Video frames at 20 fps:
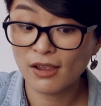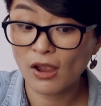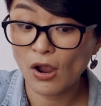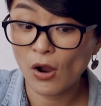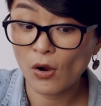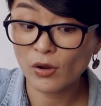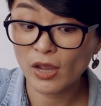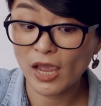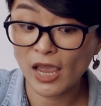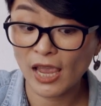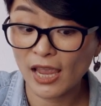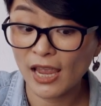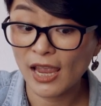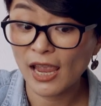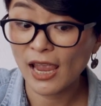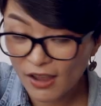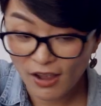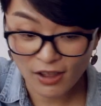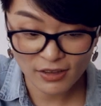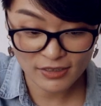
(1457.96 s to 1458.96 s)
Okay,
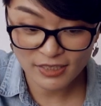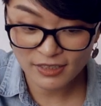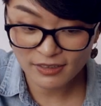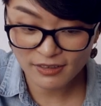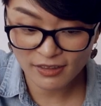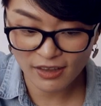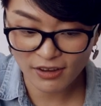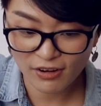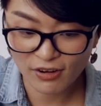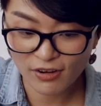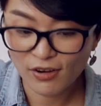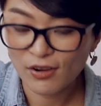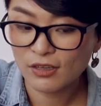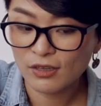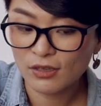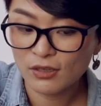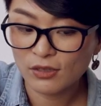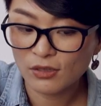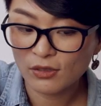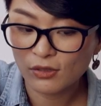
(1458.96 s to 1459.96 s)
until there.
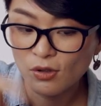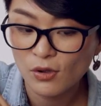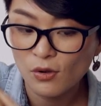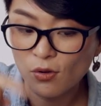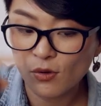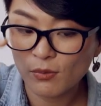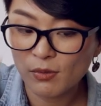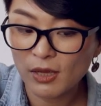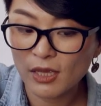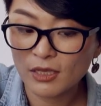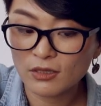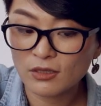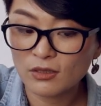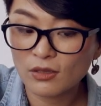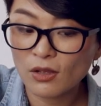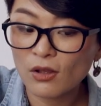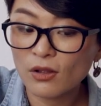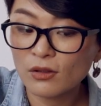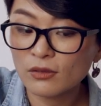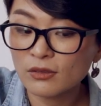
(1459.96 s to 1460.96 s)
Do, mi,
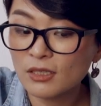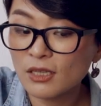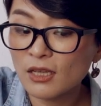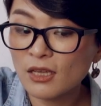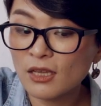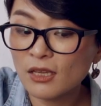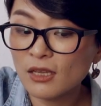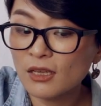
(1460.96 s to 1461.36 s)
sol, ti, re.